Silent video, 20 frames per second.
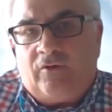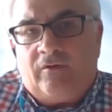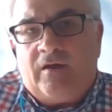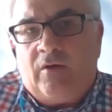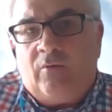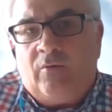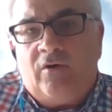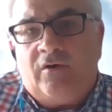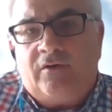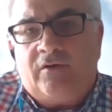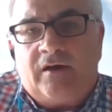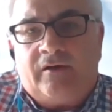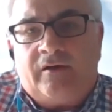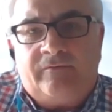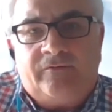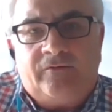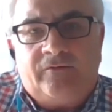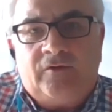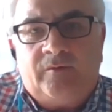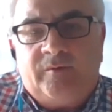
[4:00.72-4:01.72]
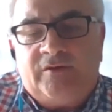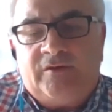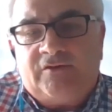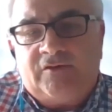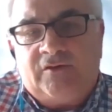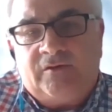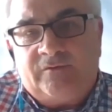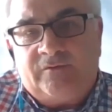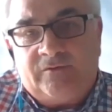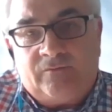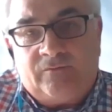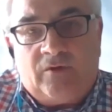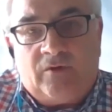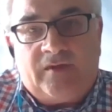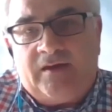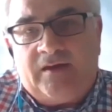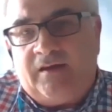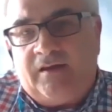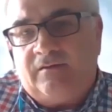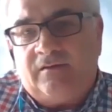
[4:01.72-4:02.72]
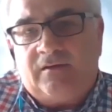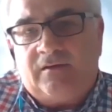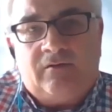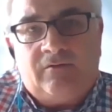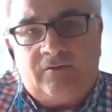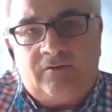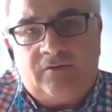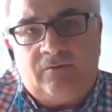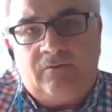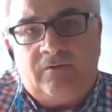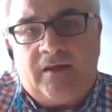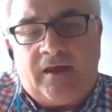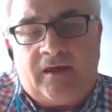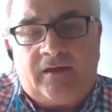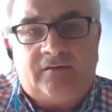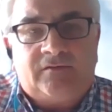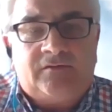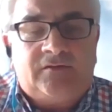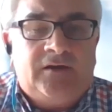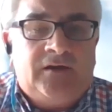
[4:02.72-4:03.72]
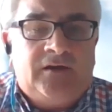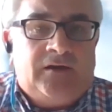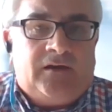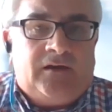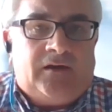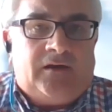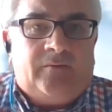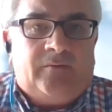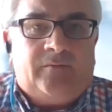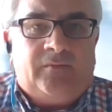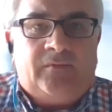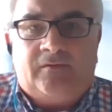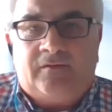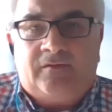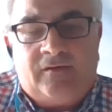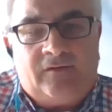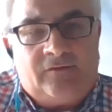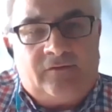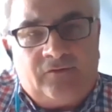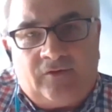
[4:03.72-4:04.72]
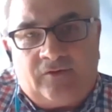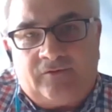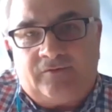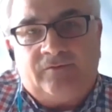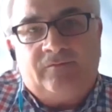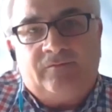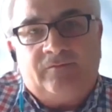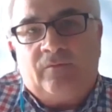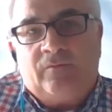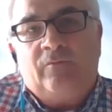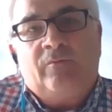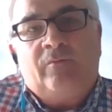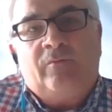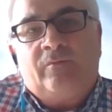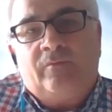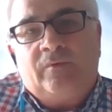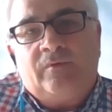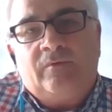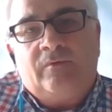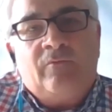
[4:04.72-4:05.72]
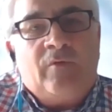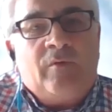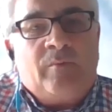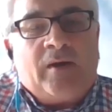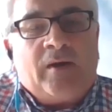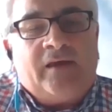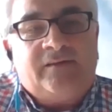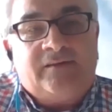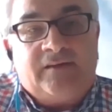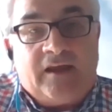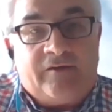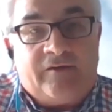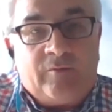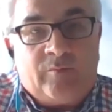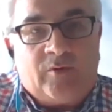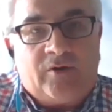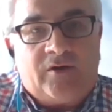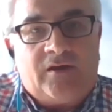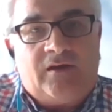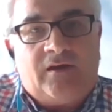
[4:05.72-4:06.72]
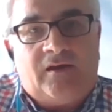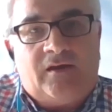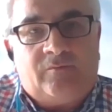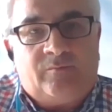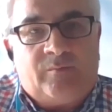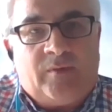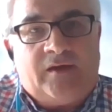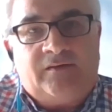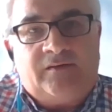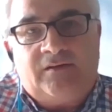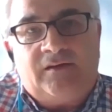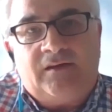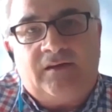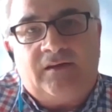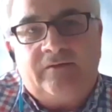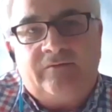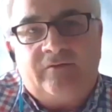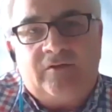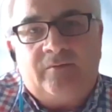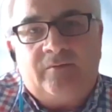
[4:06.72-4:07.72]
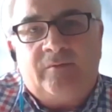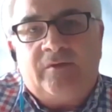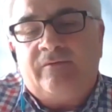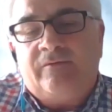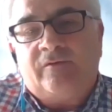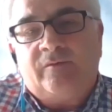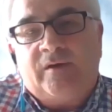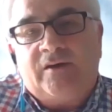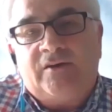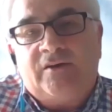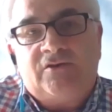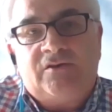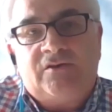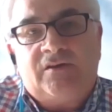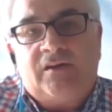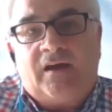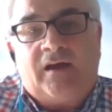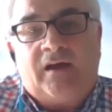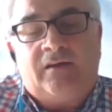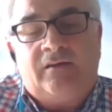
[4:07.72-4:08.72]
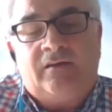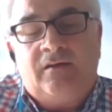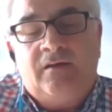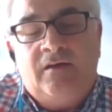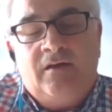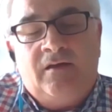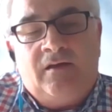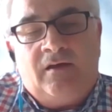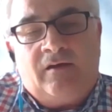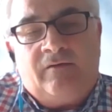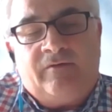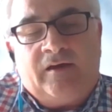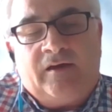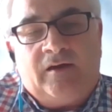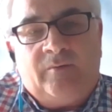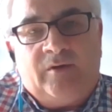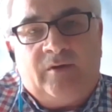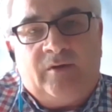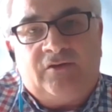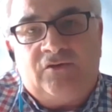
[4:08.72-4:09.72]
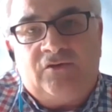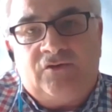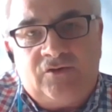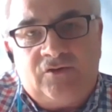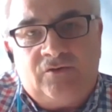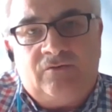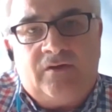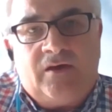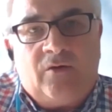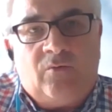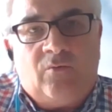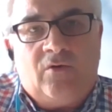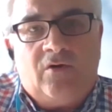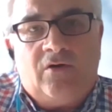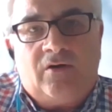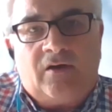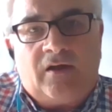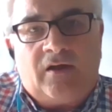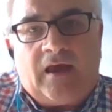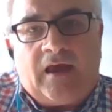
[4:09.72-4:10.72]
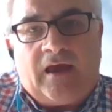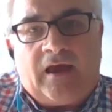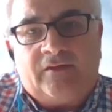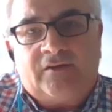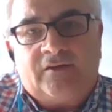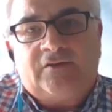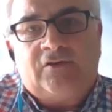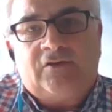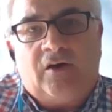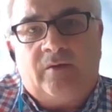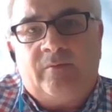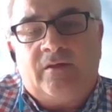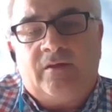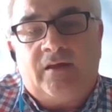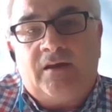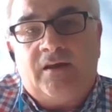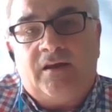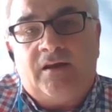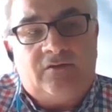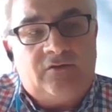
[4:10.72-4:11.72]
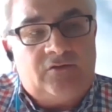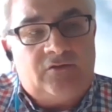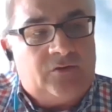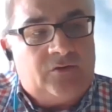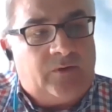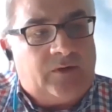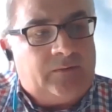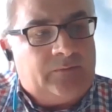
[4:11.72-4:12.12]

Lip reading: their work done for them in terms of what they need to go and do next. It's not replacing everybody, it's basically giving them the information and availability to do their work at the time that they need to do it.